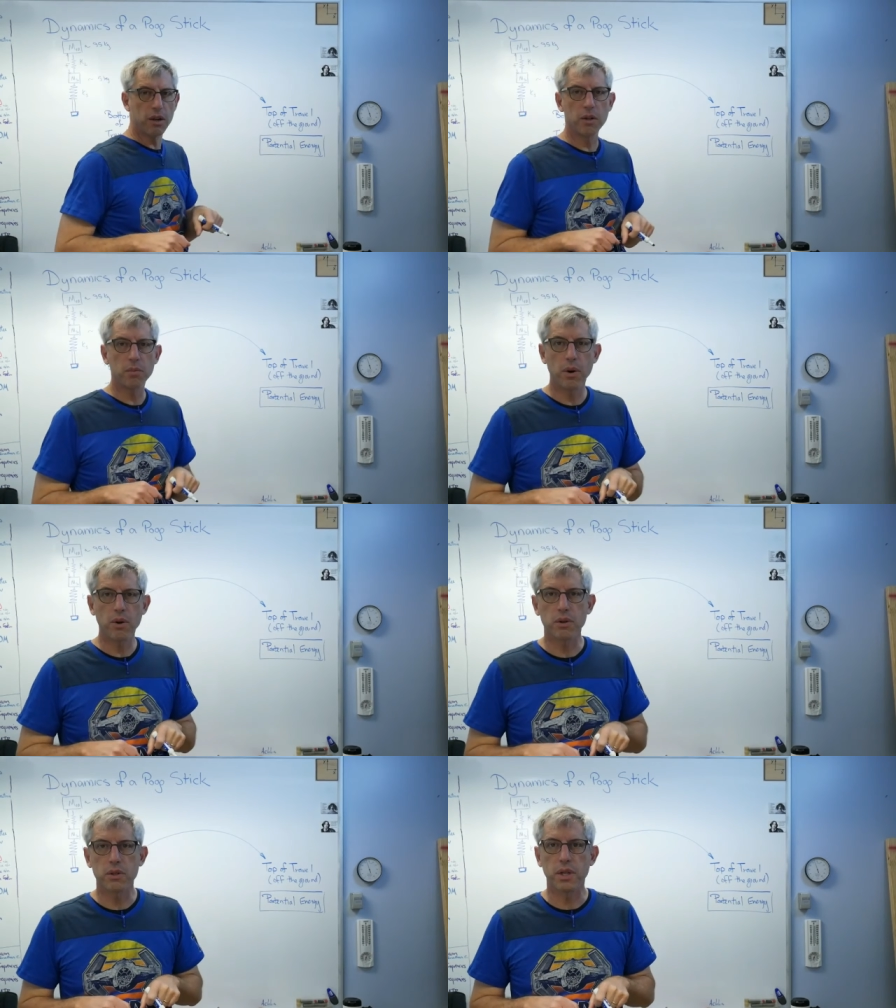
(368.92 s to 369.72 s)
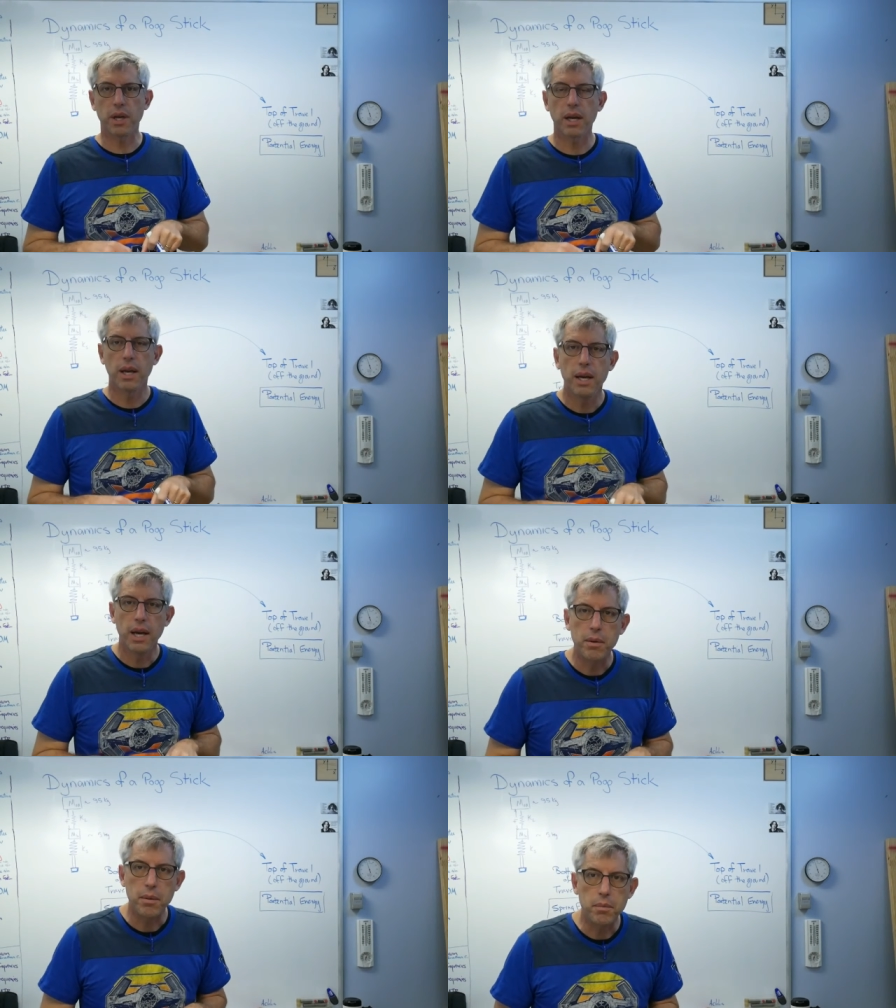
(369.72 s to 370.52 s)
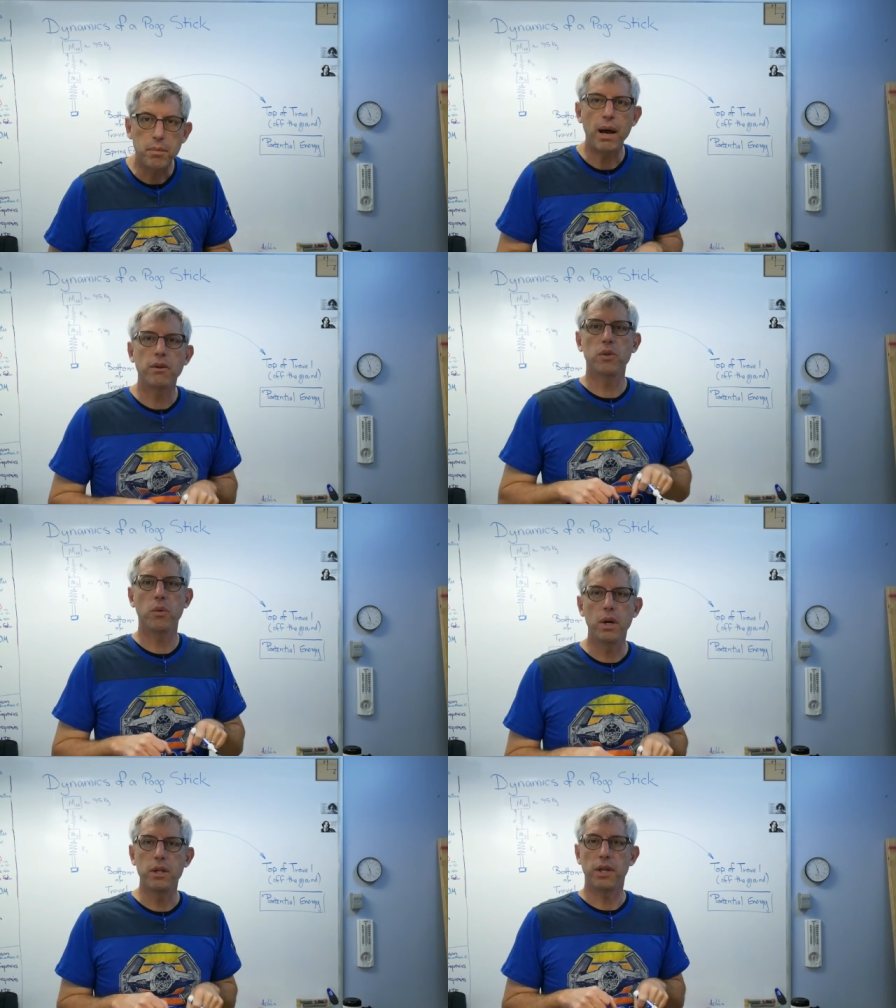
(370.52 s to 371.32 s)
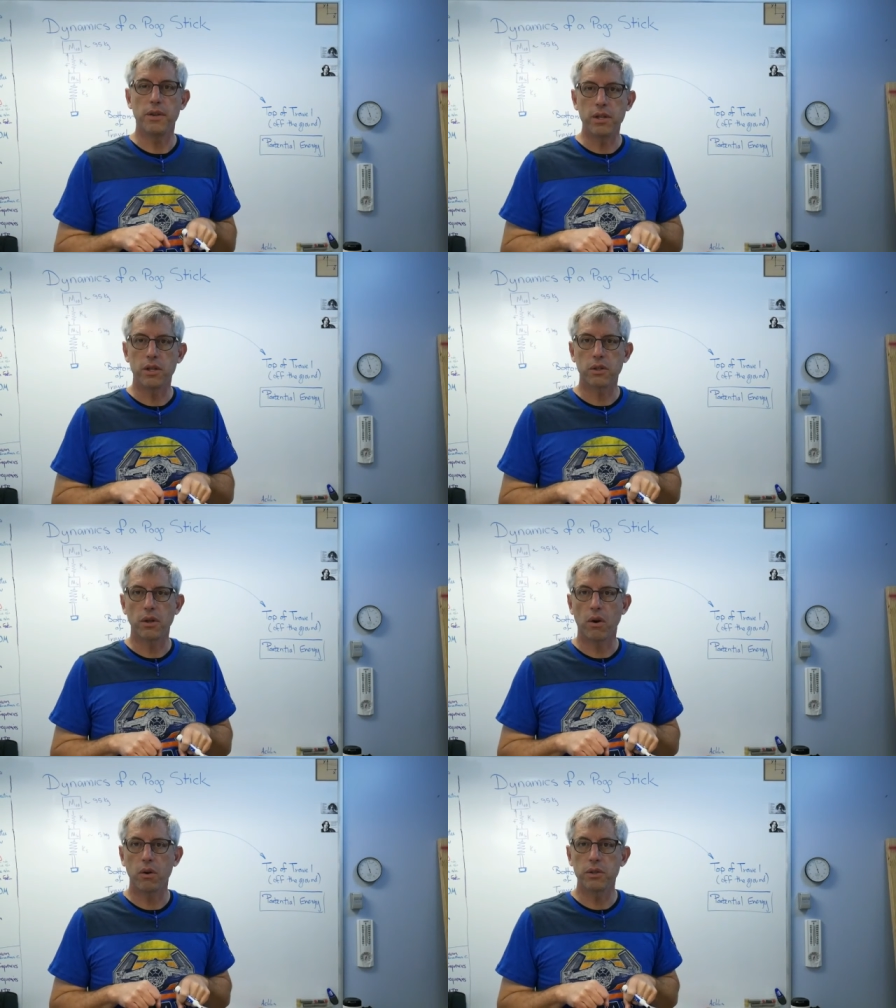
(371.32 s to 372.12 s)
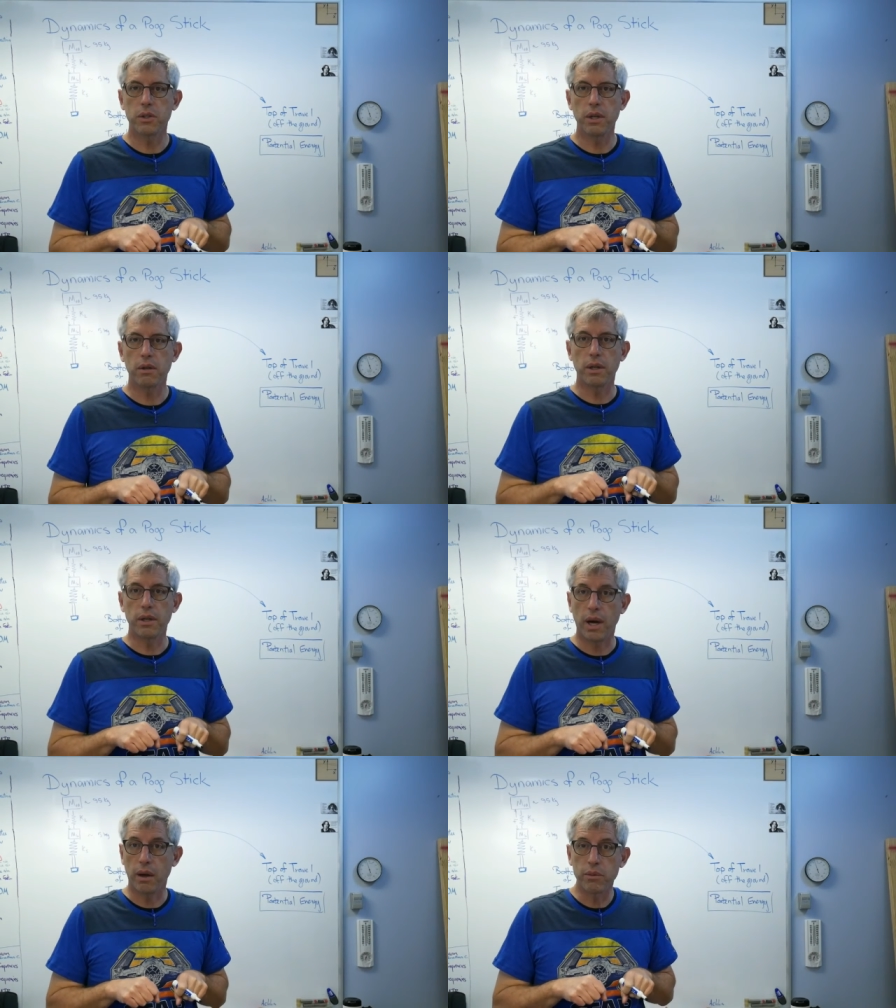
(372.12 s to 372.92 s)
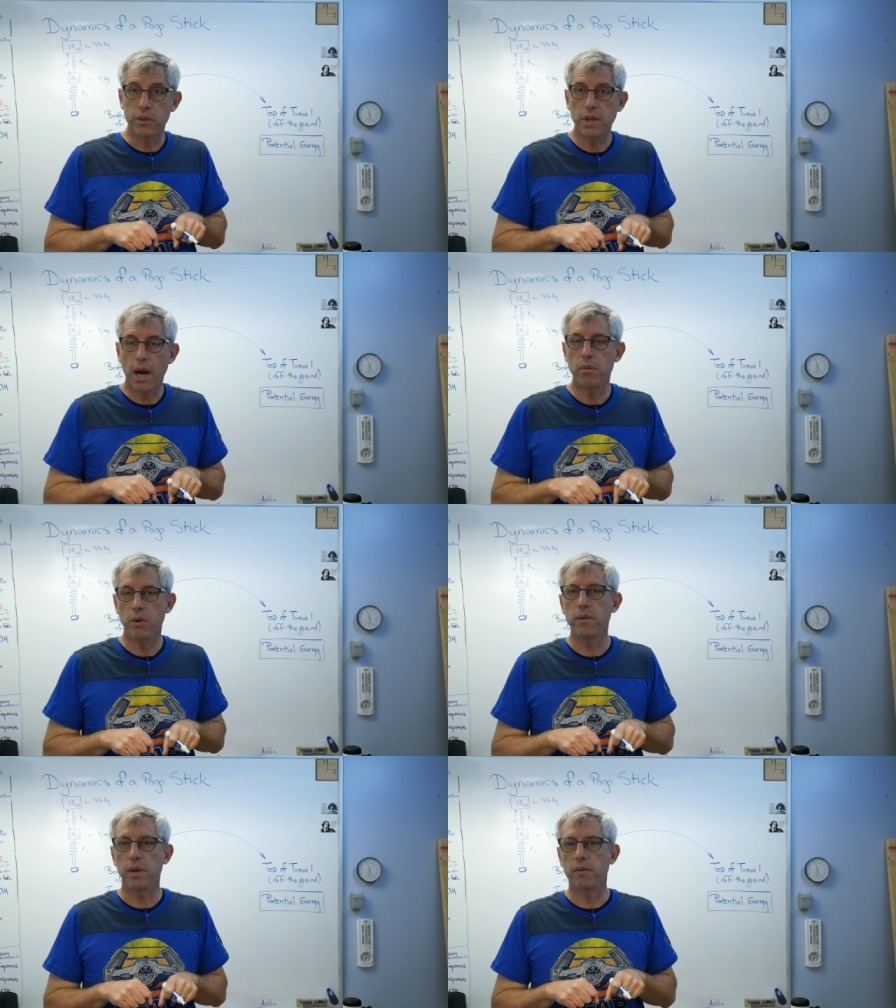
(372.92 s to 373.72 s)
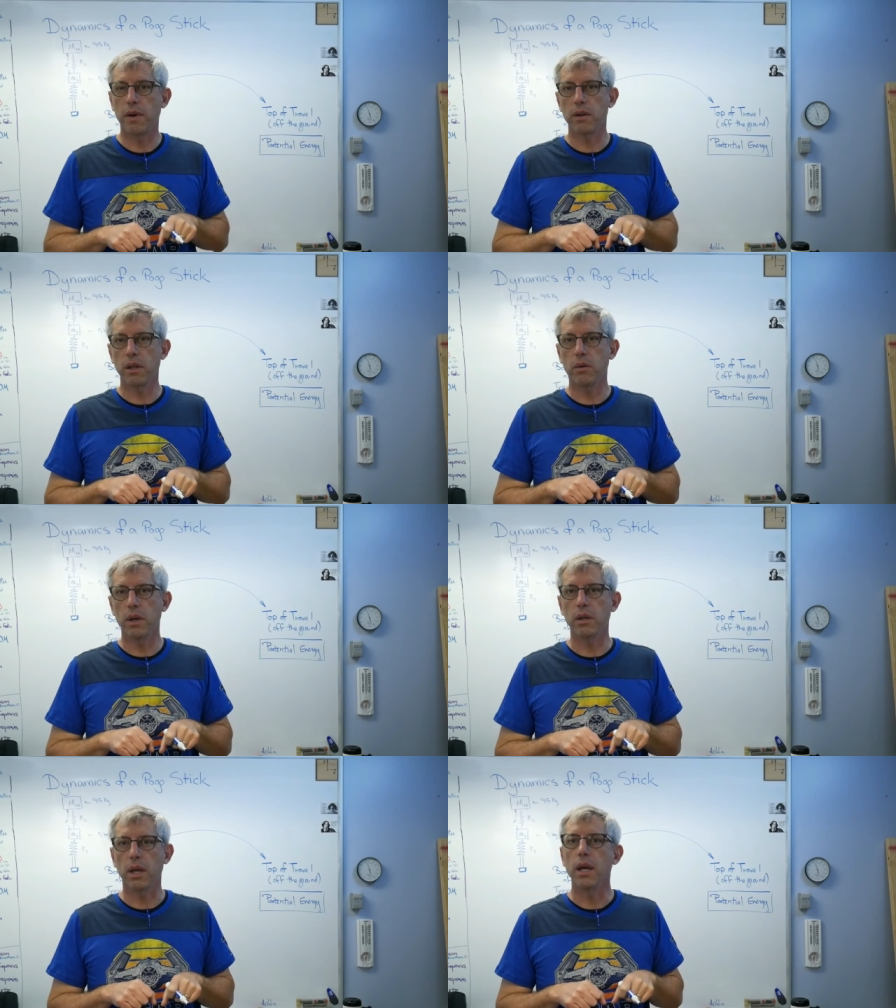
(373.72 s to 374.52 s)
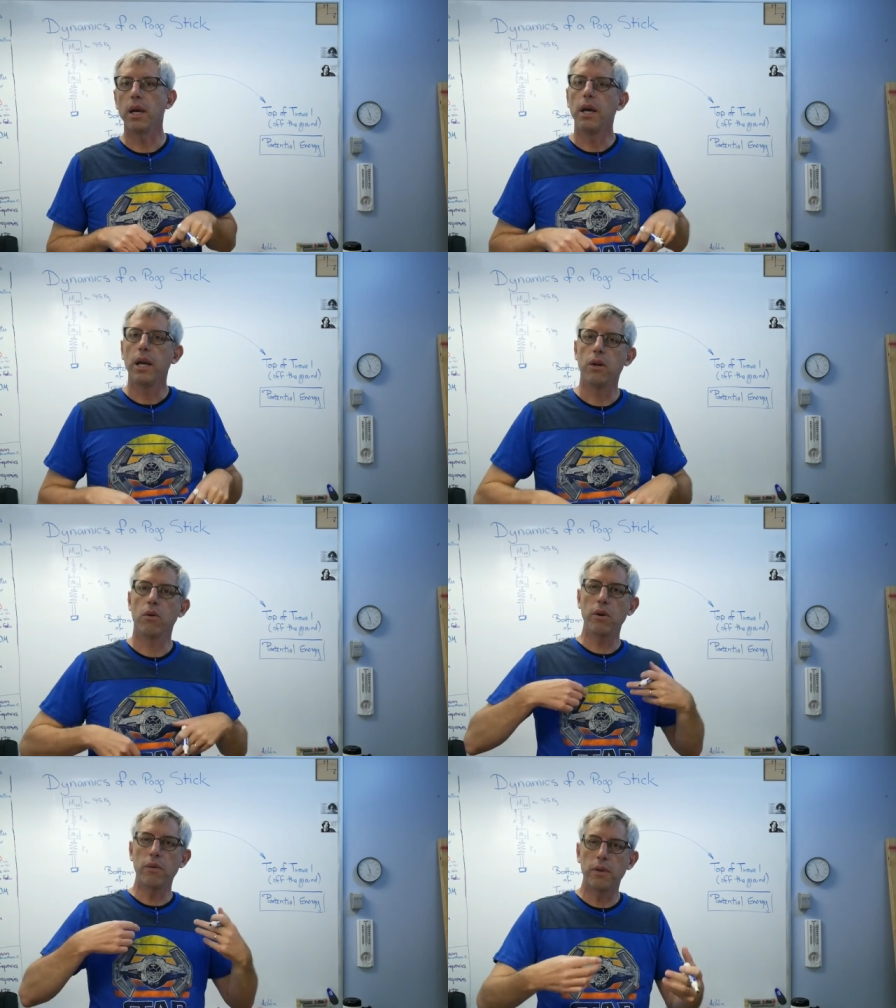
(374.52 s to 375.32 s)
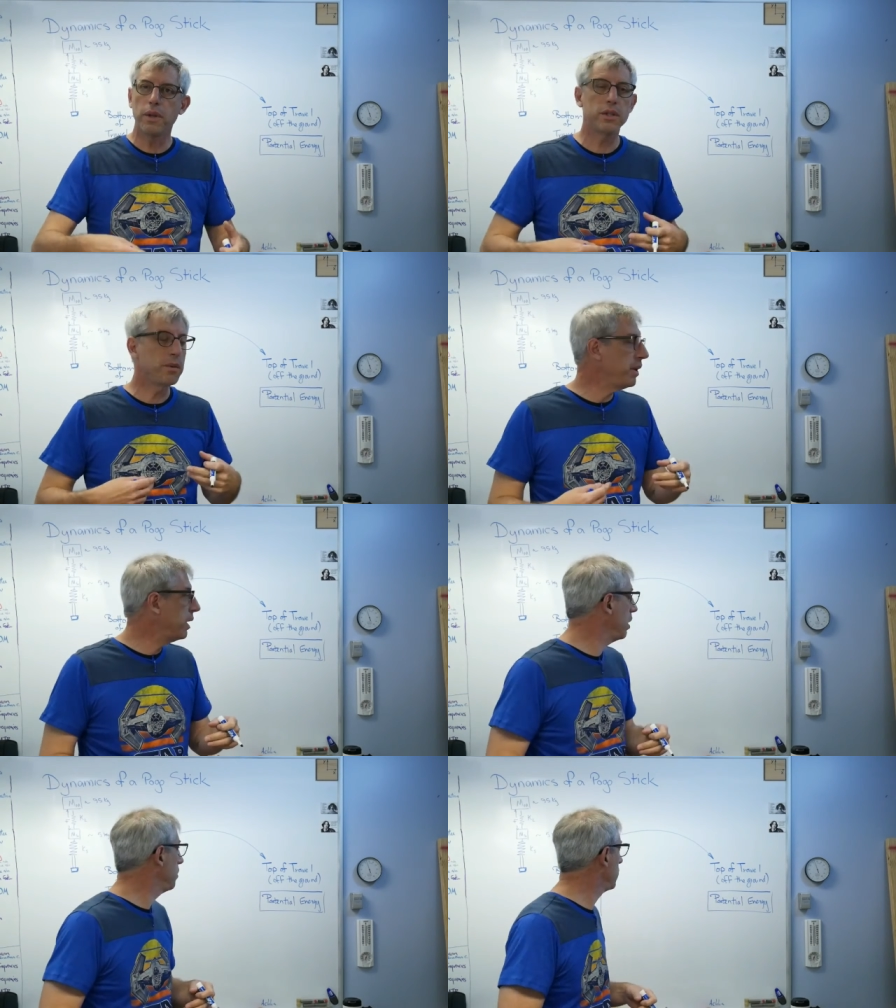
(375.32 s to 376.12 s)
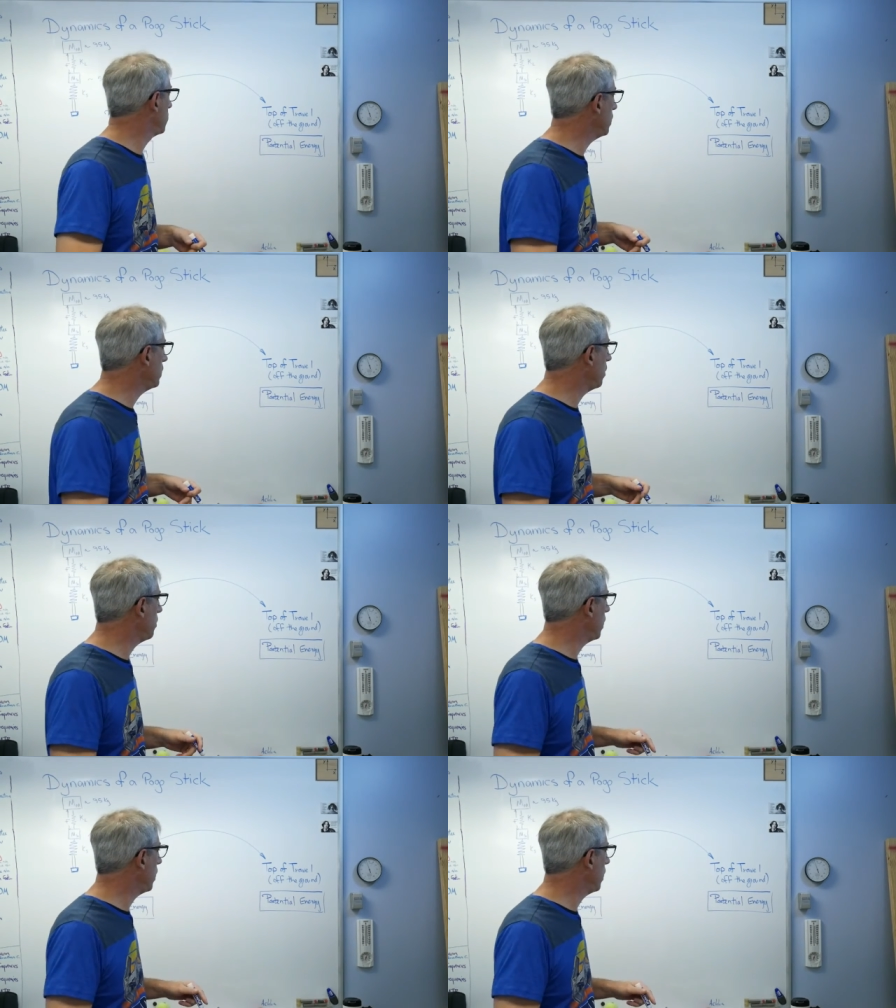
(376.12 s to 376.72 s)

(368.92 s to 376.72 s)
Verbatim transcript: on the pogo stick and maybe bounce once and then just hold still, and I would stop moving fairly quickly. In order for this to become a system